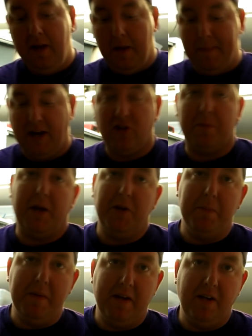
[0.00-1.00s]
make sure my
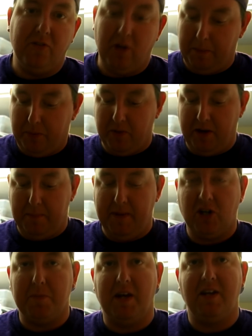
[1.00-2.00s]
humidity is on point,
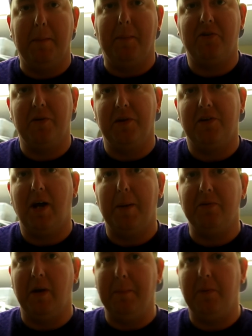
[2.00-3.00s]
make sure my temperature in the
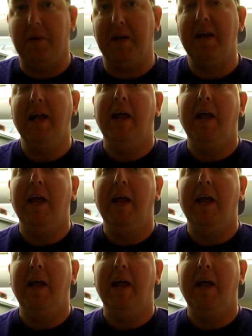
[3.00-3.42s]
tub's on point,